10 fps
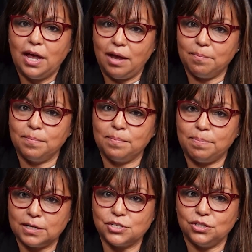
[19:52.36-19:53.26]
in
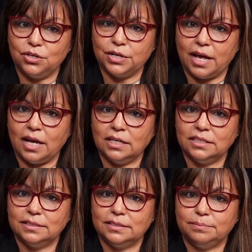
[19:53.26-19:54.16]
Barcelona,
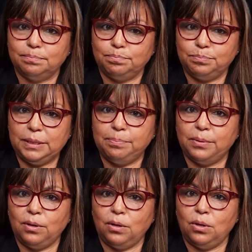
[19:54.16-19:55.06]

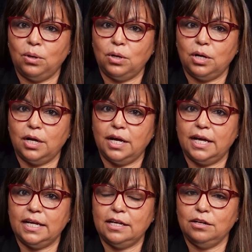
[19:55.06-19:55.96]
people
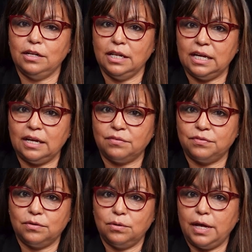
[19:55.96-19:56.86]
live
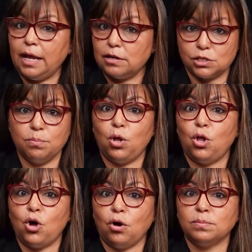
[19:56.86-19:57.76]
in small
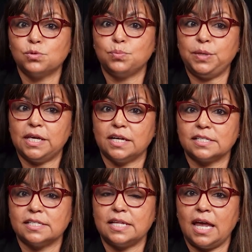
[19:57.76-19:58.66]
homes
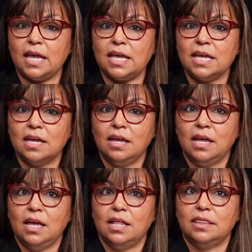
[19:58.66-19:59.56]
because they
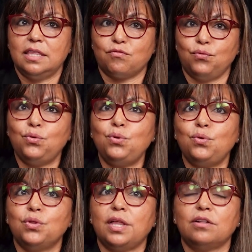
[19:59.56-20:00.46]
the
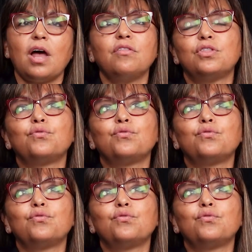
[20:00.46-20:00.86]
rule, not the